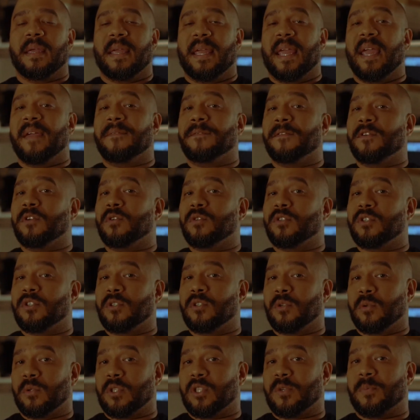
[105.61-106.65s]
If you
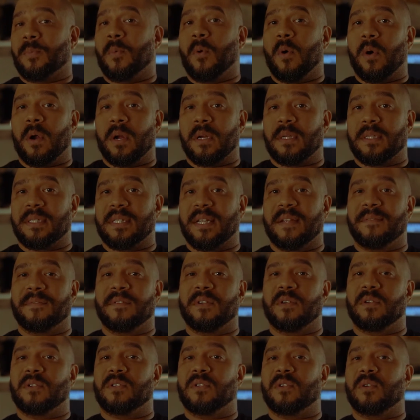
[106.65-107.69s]
shoot sports, if
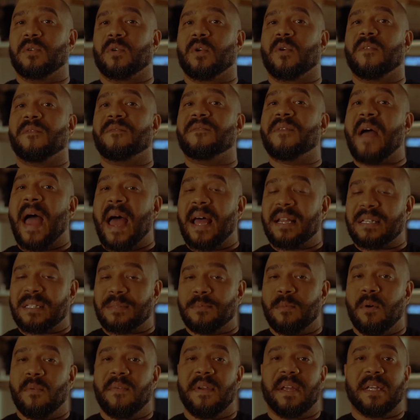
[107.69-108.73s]
you shoot
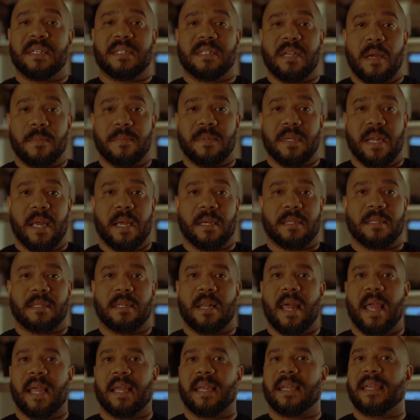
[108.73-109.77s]
fast-moving subjects
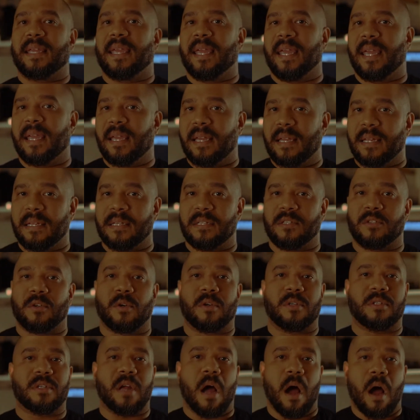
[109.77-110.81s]
like kids or
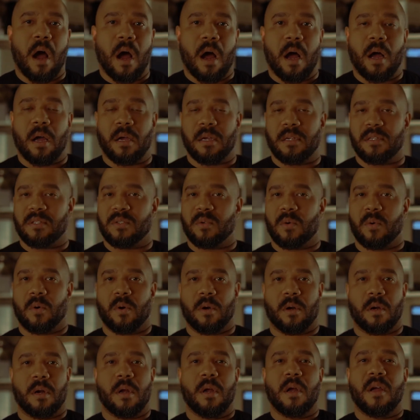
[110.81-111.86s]
dogs
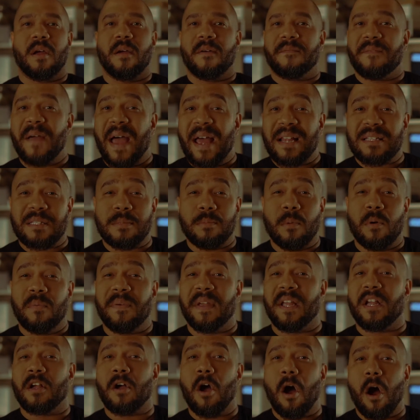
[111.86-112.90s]
or
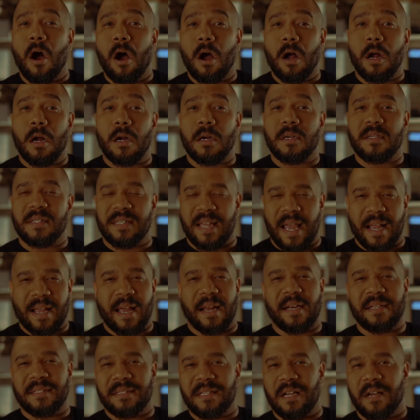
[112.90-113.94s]
fast-moving cars, that
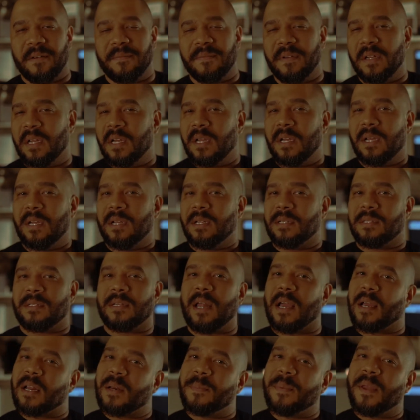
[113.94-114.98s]
kind of stuff, it's
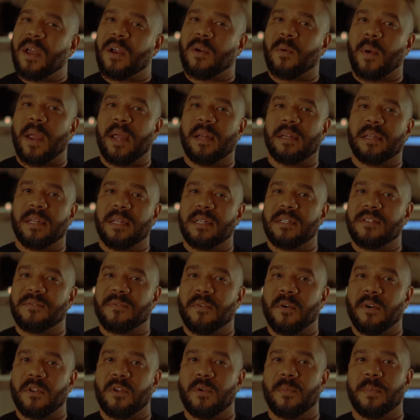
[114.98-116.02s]
not going to be a great lens
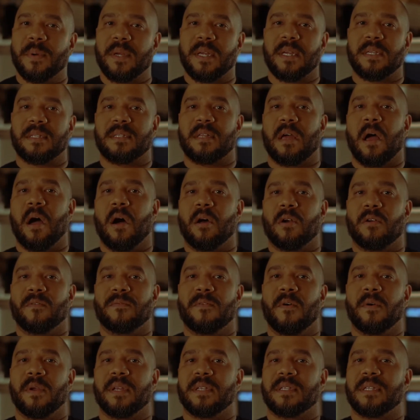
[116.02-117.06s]
for you because the
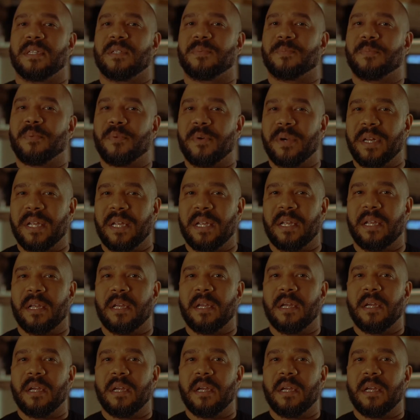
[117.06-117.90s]
autofocus is pretty